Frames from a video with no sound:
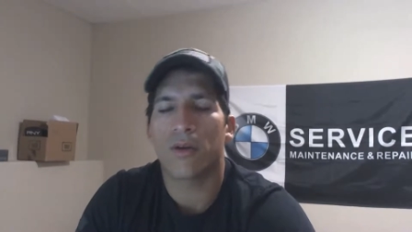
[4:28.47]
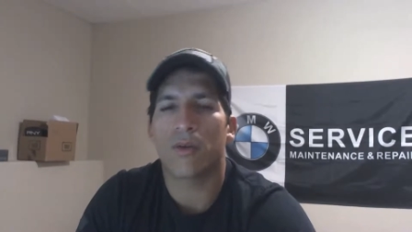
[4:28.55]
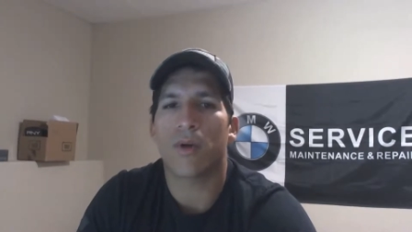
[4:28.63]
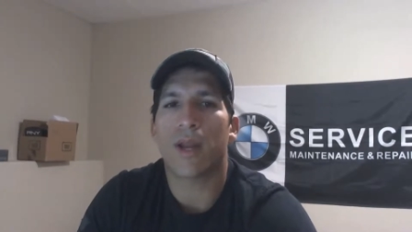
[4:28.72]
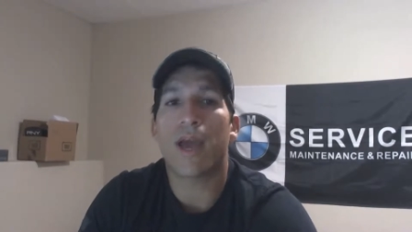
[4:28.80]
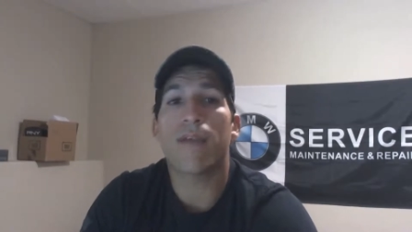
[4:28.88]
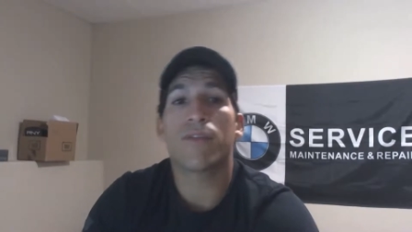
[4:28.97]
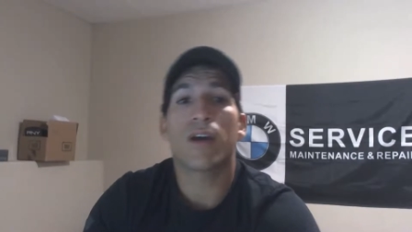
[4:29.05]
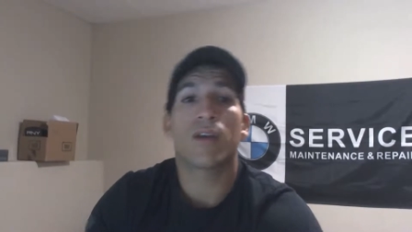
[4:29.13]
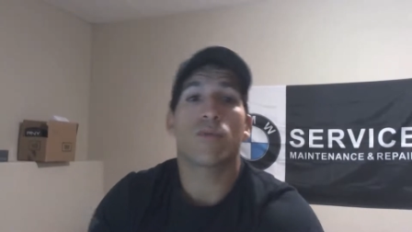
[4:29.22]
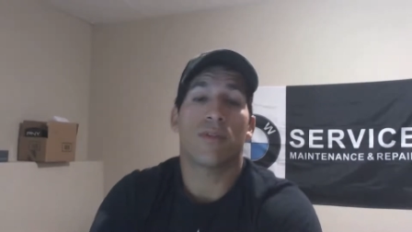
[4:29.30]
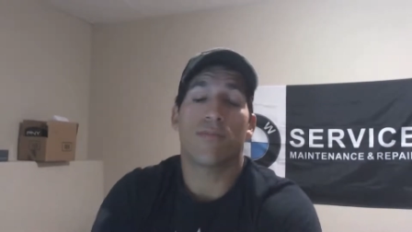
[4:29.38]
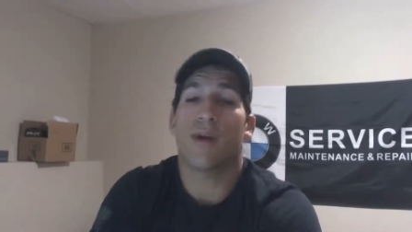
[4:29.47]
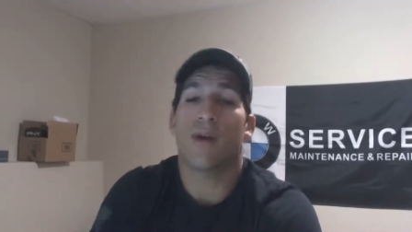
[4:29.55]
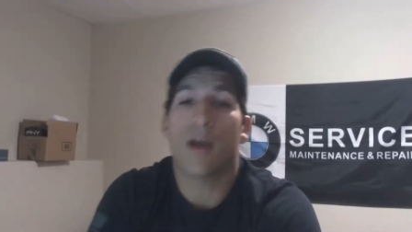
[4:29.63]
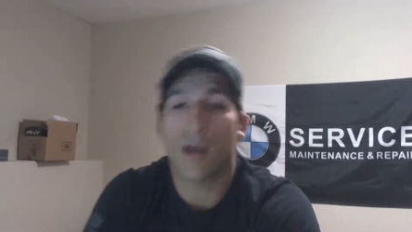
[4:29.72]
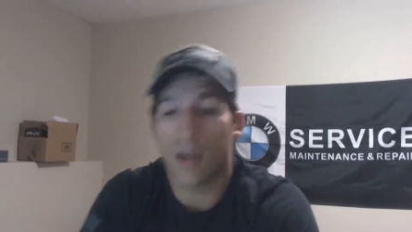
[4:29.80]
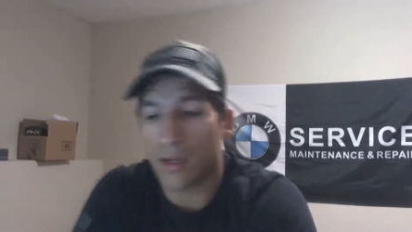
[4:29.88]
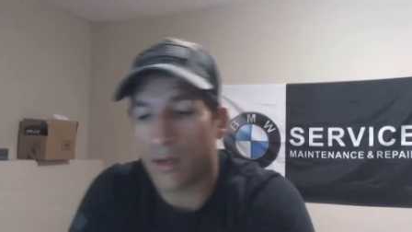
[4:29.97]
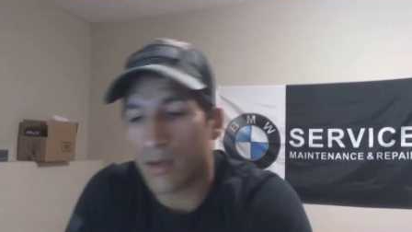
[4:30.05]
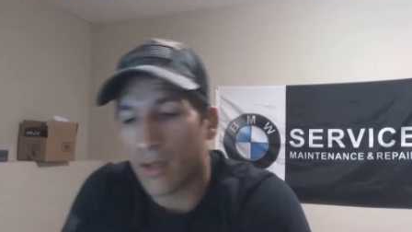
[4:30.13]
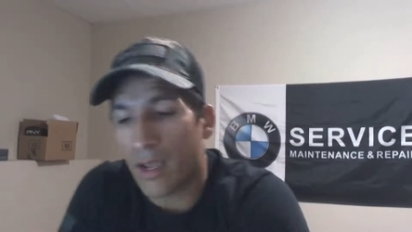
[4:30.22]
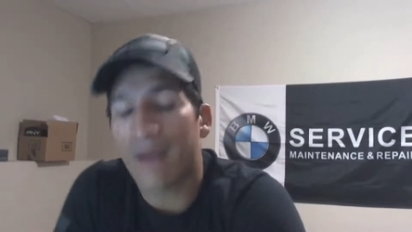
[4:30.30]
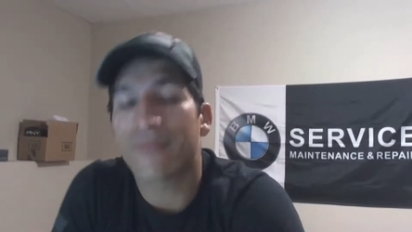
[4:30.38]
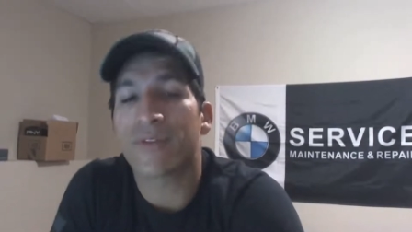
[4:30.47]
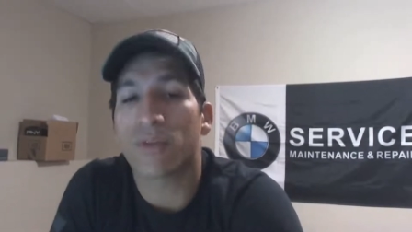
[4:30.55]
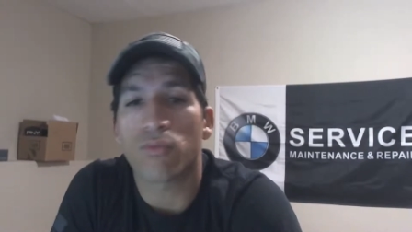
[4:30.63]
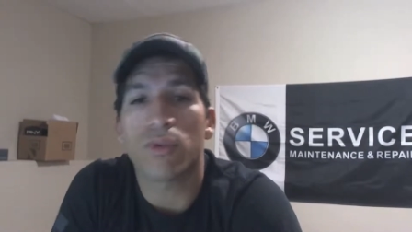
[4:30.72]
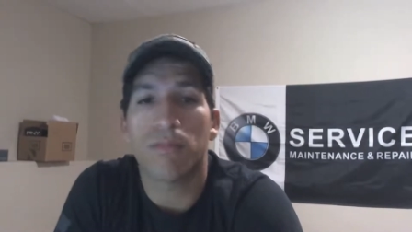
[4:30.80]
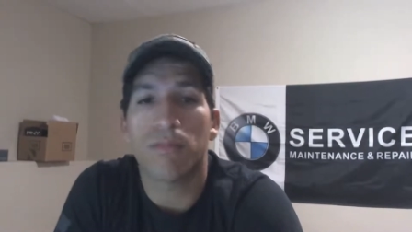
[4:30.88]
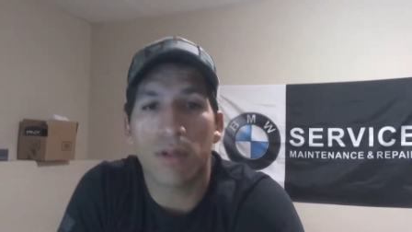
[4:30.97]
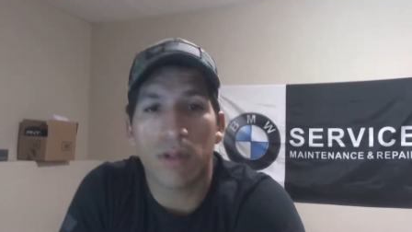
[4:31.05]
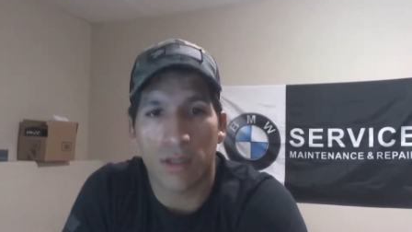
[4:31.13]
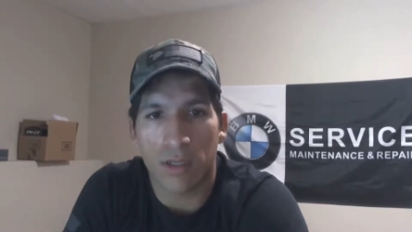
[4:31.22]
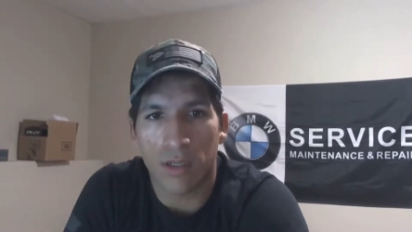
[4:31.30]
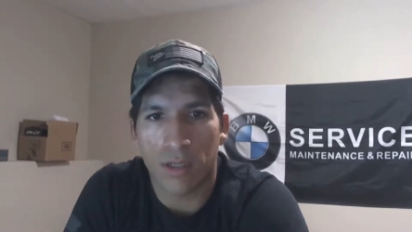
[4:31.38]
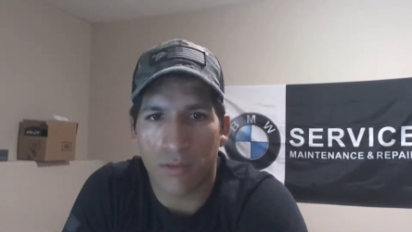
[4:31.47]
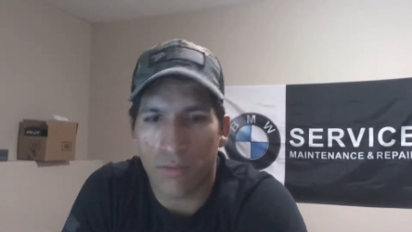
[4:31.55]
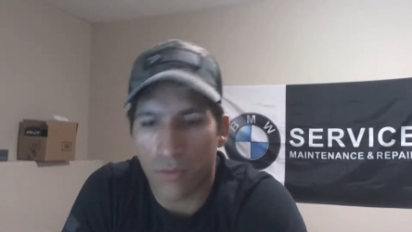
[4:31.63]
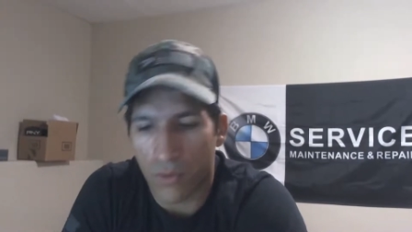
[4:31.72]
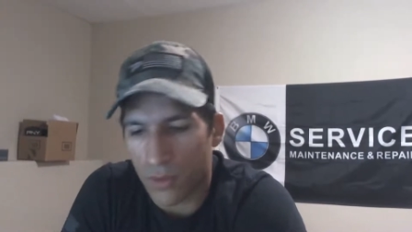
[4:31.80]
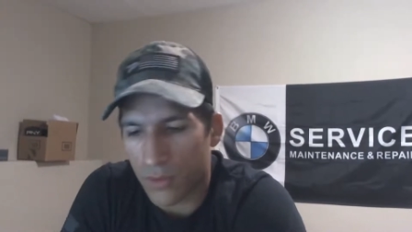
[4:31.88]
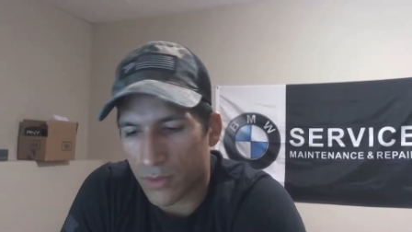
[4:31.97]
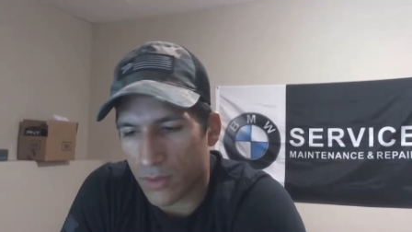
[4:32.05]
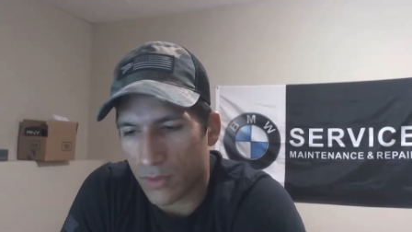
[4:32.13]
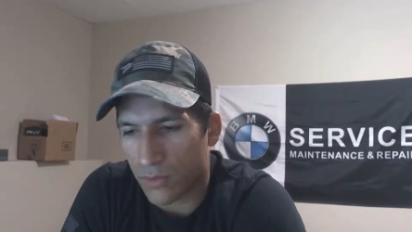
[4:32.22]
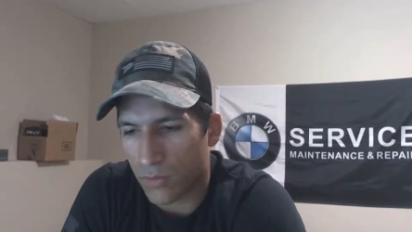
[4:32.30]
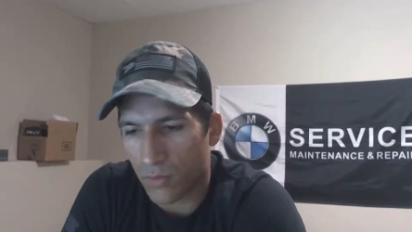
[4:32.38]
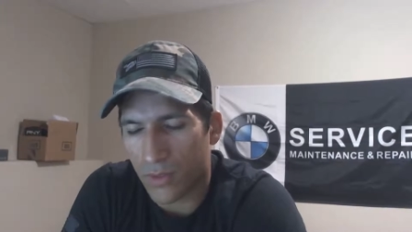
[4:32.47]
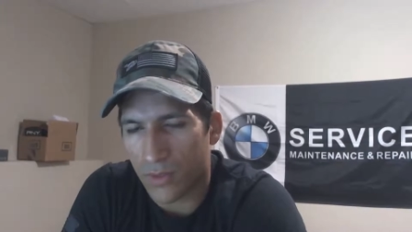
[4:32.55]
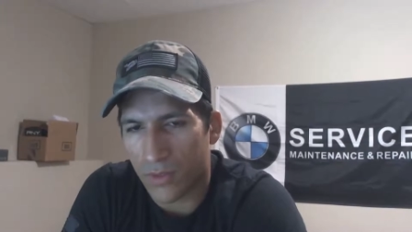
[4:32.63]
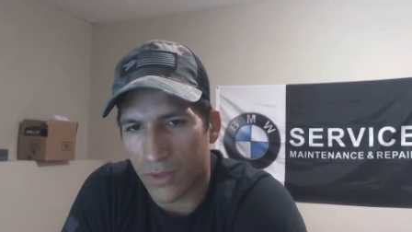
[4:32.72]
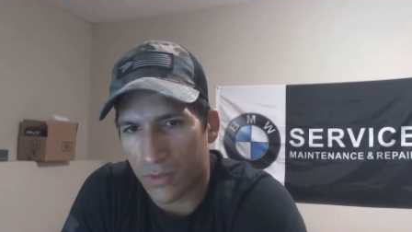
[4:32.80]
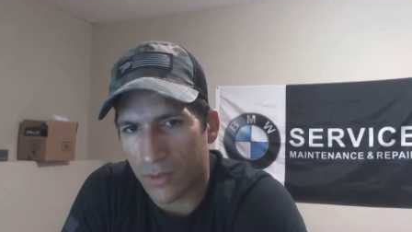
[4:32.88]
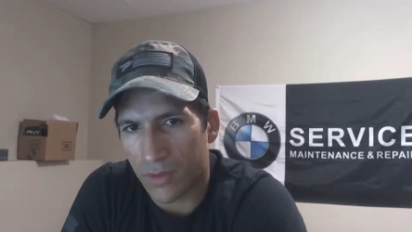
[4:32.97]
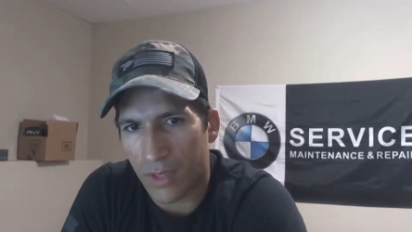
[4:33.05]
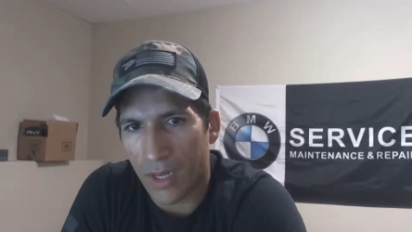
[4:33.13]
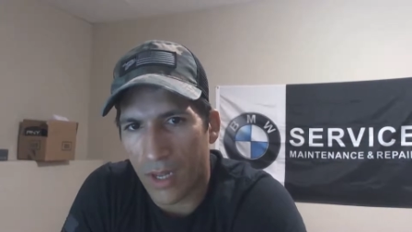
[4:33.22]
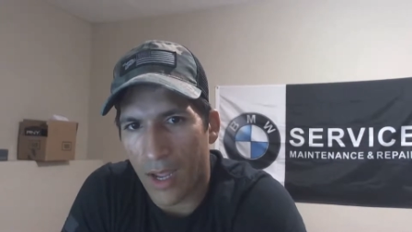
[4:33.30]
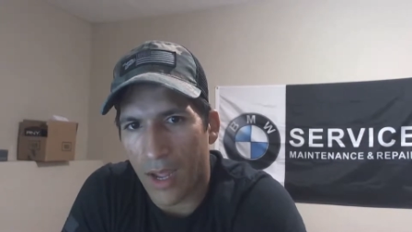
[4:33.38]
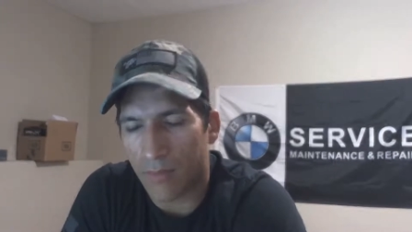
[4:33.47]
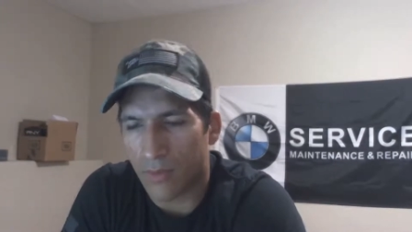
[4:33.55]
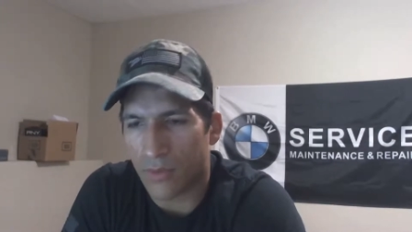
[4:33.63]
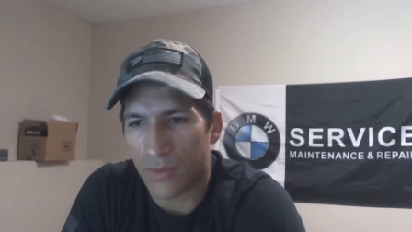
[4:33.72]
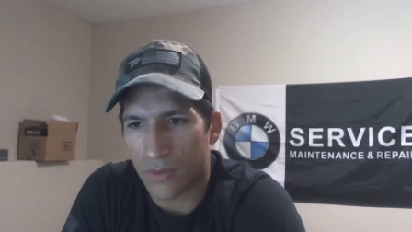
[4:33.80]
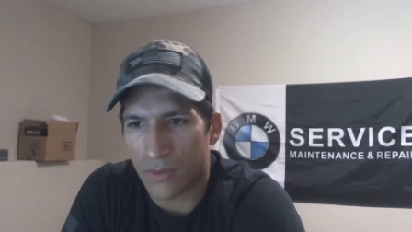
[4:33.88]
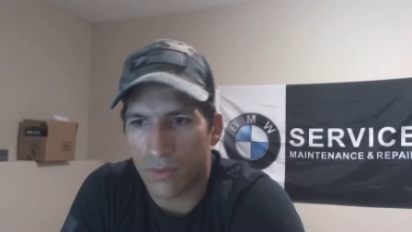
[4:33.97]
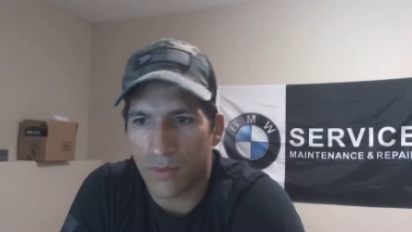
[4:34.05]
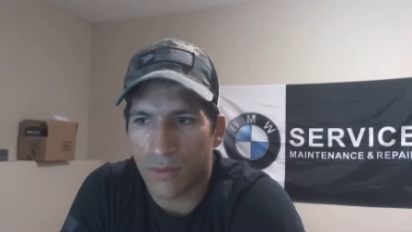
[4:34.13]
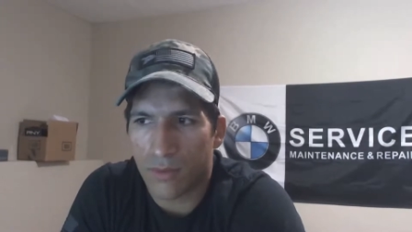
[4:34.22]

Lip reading: What I've done with mine, after rebuilding it, of course, because once that happens,